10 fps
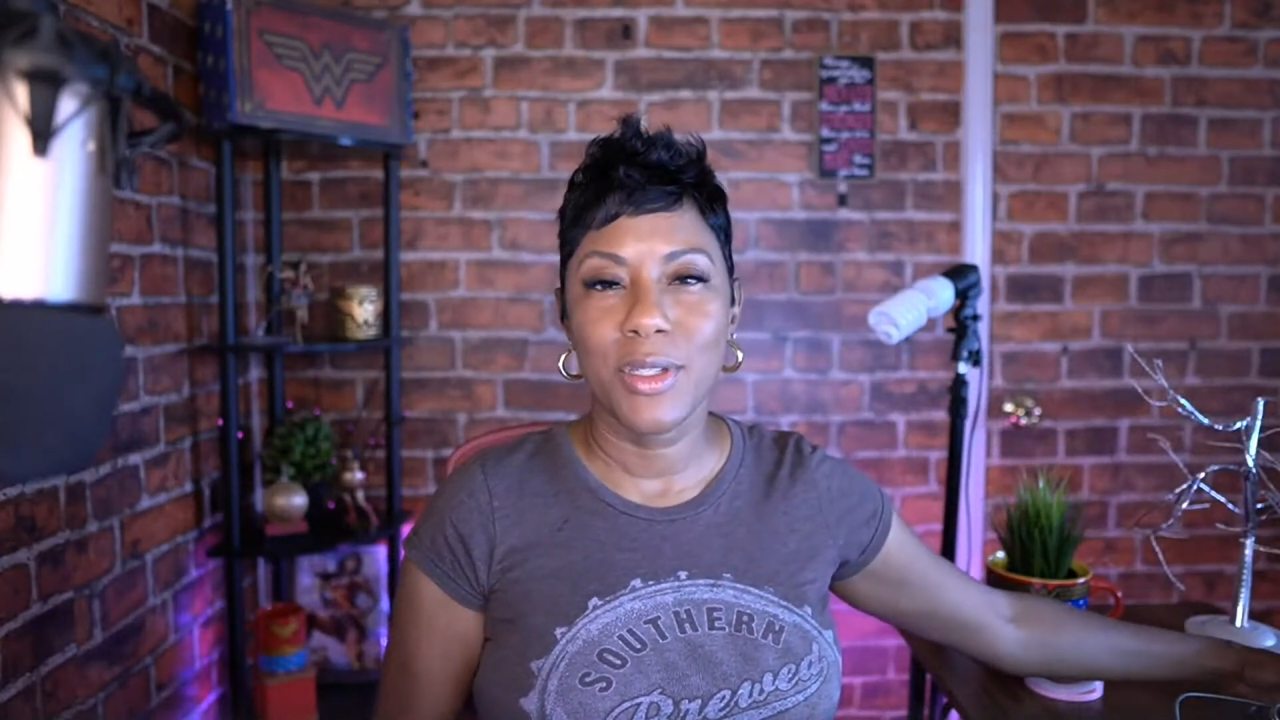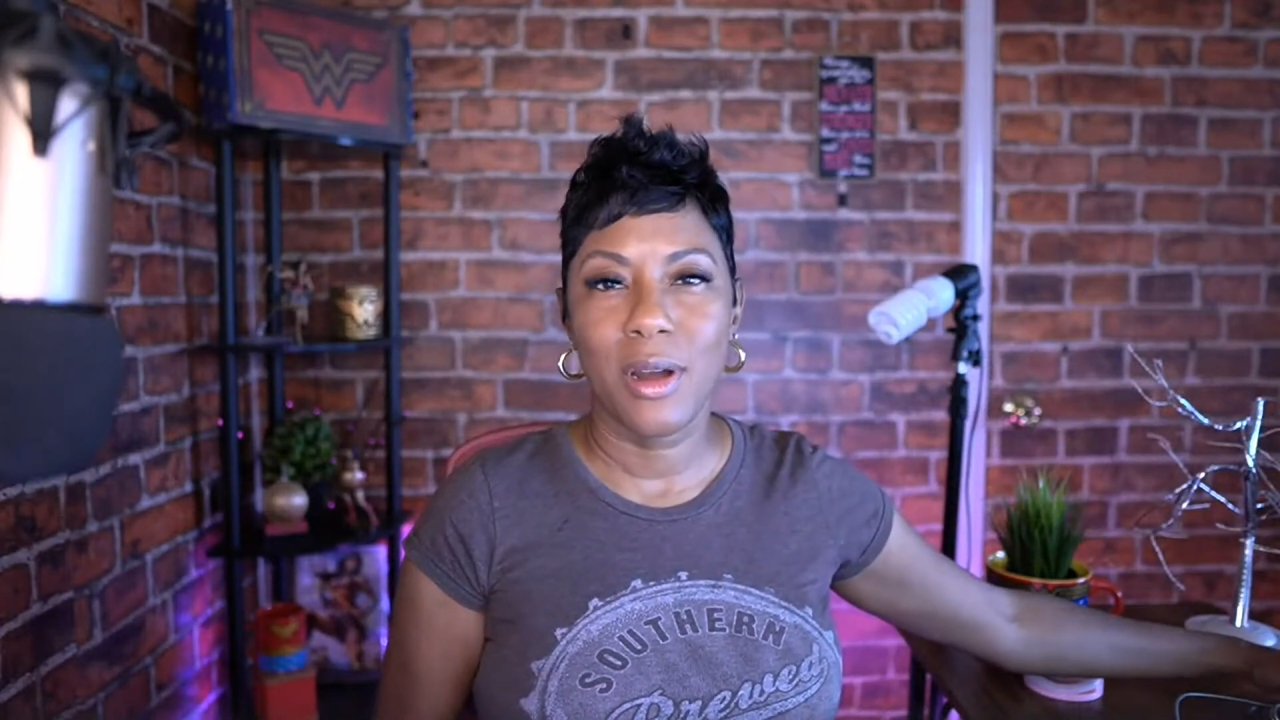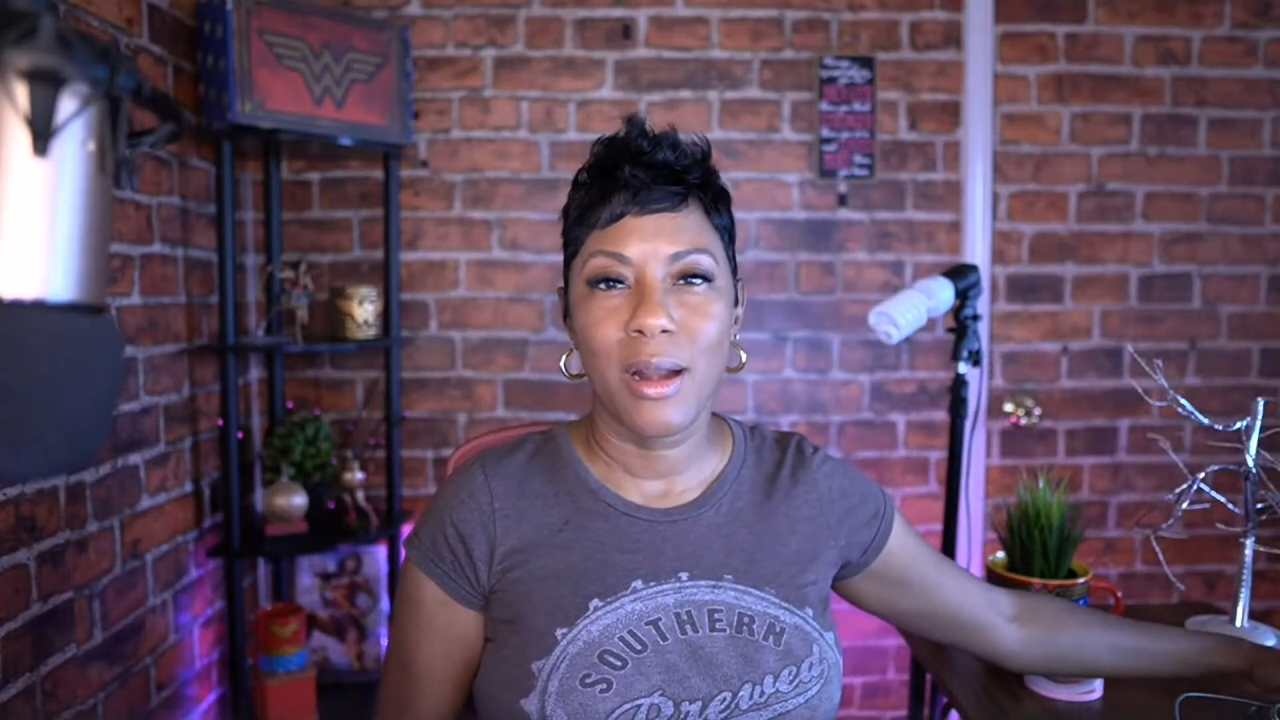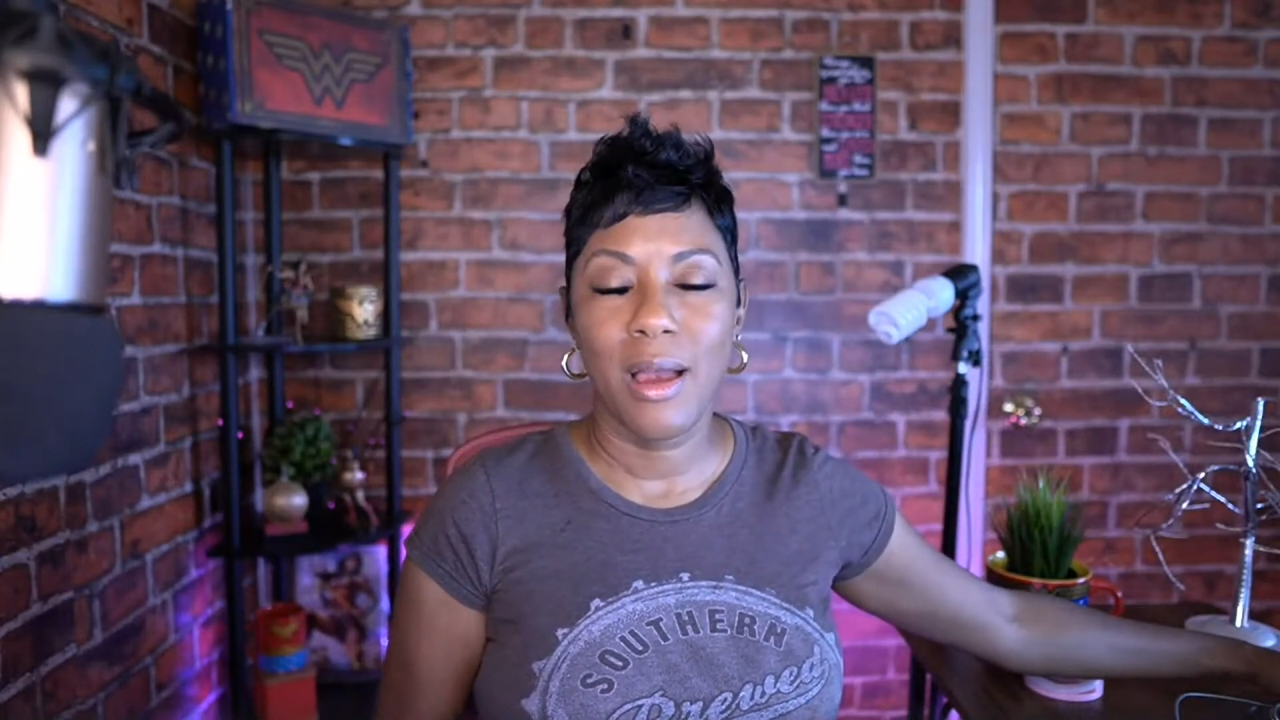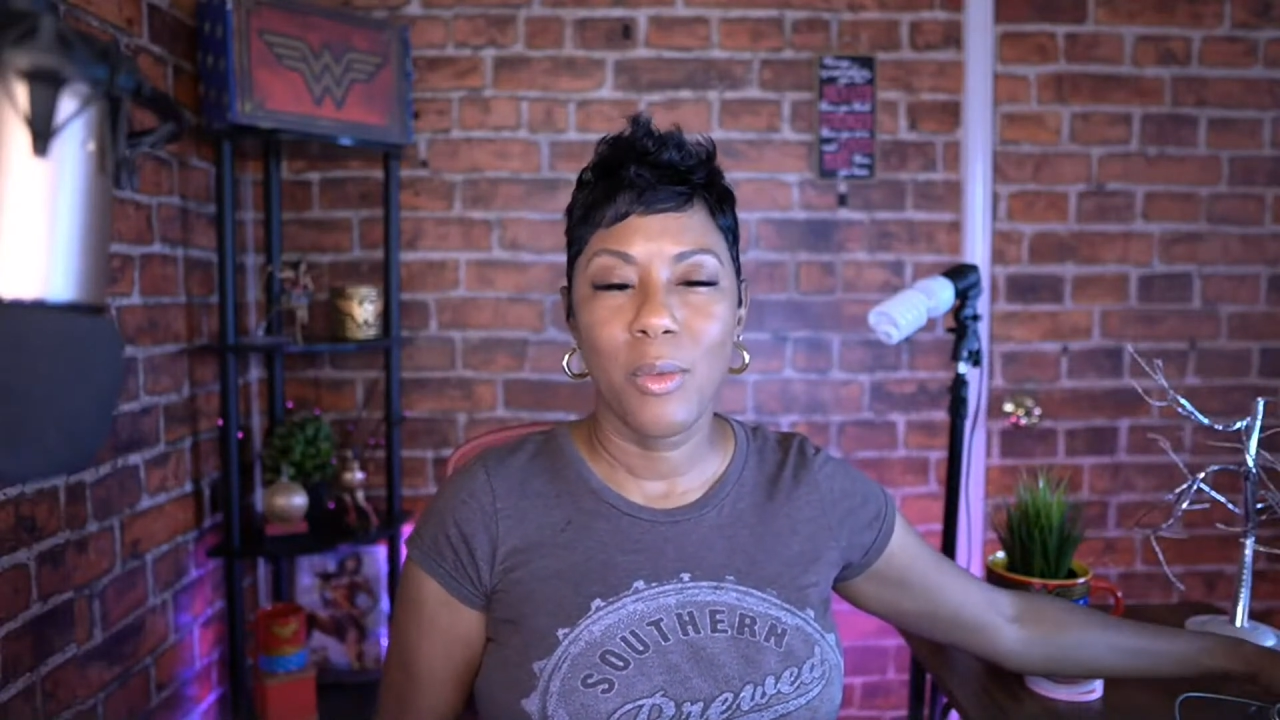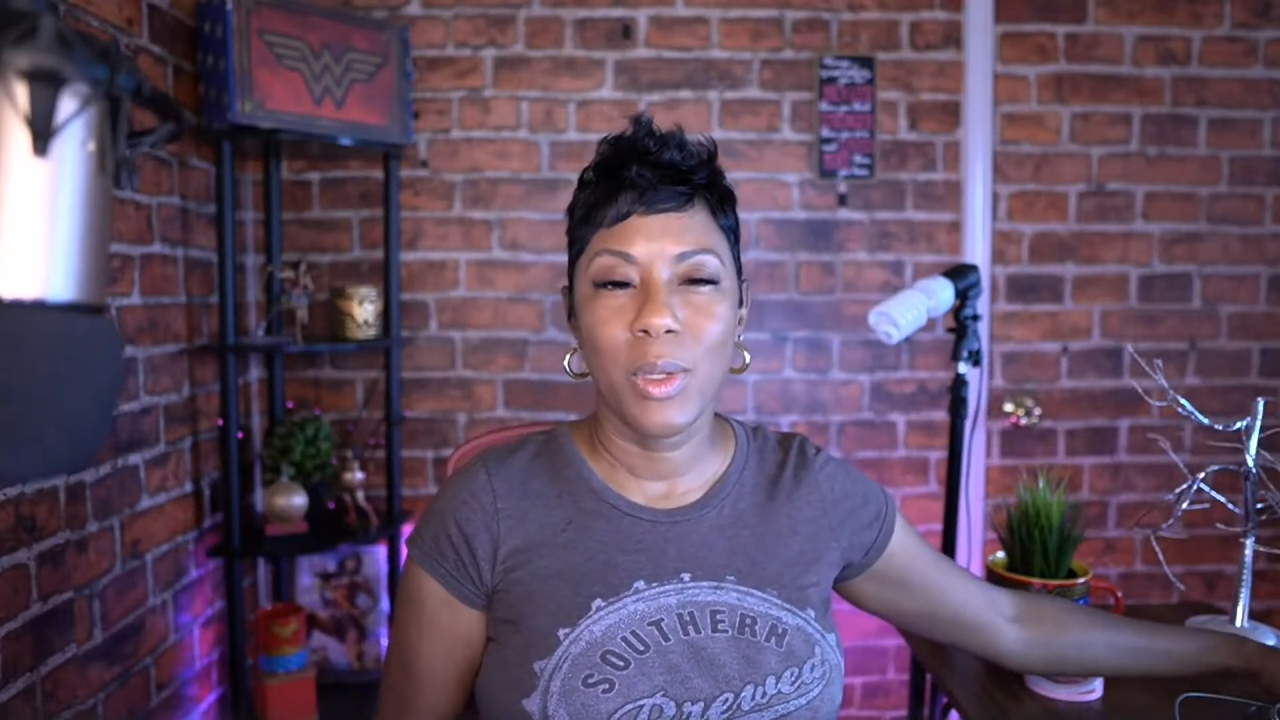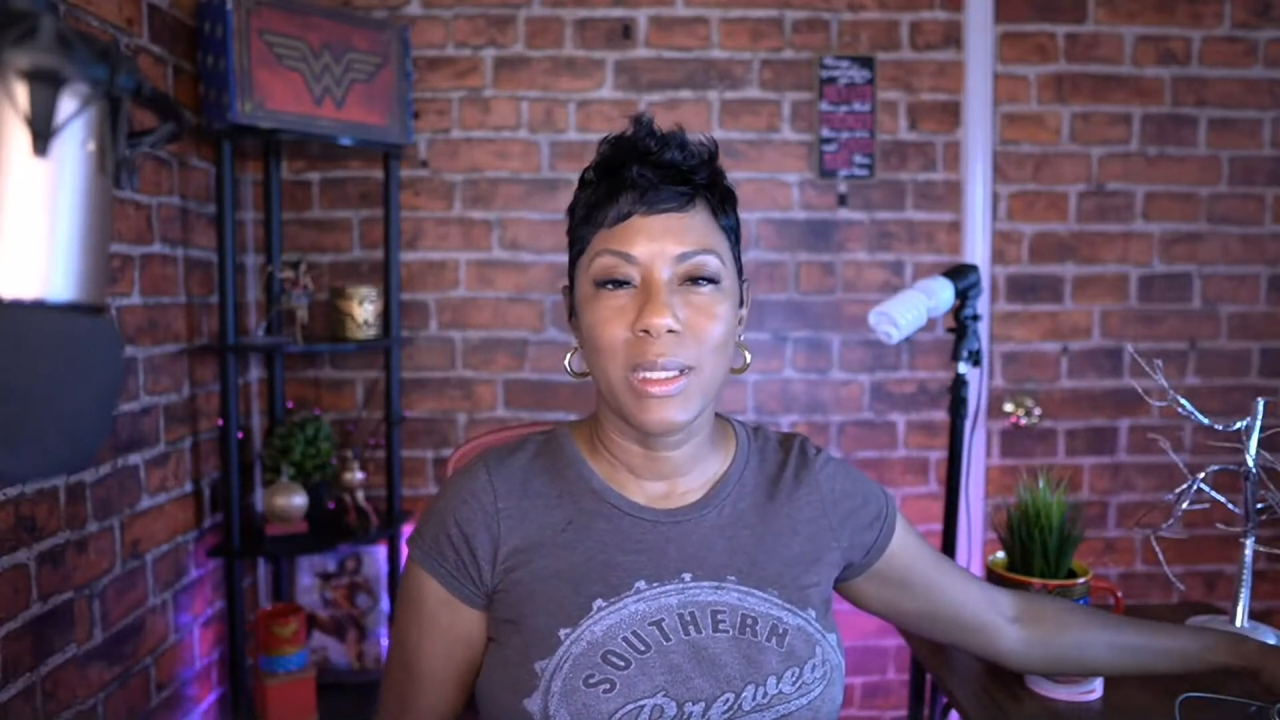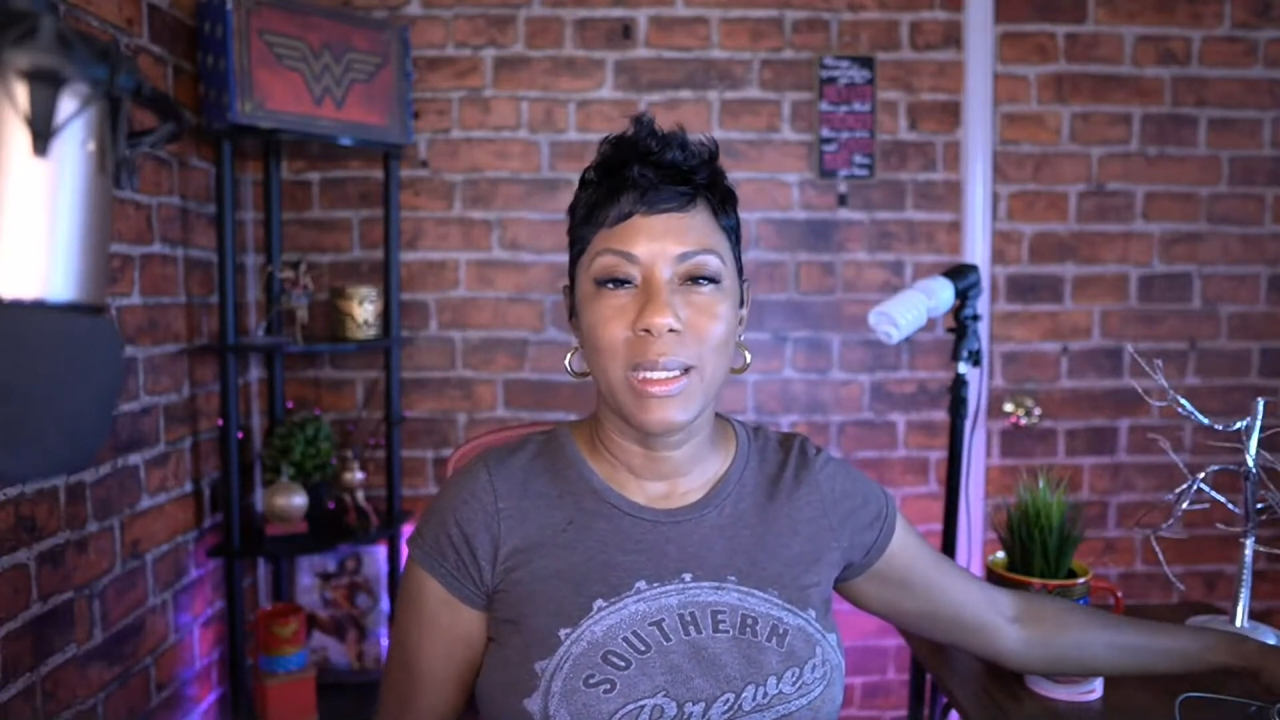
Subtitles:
start out with